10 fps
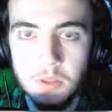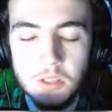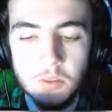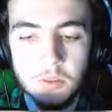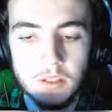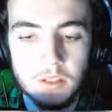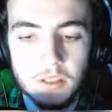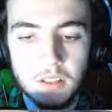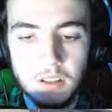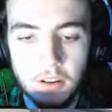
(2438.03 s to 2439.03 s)
do too.
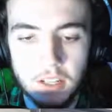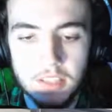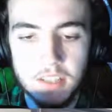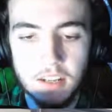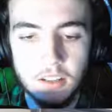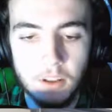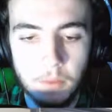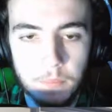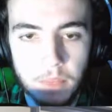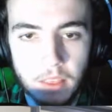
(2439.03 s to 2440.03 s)
Alright, let's take a look.